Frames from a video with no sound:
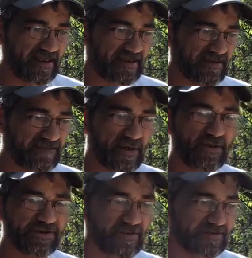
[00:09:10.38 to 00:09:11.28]
that's a
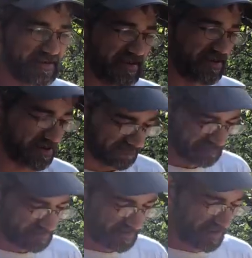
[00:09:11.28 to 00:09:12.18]
personal decision.
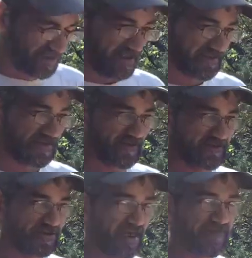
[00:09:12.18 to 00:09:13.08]
So
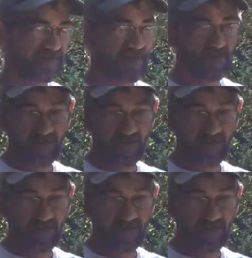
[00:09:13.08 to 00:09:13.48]
chaps go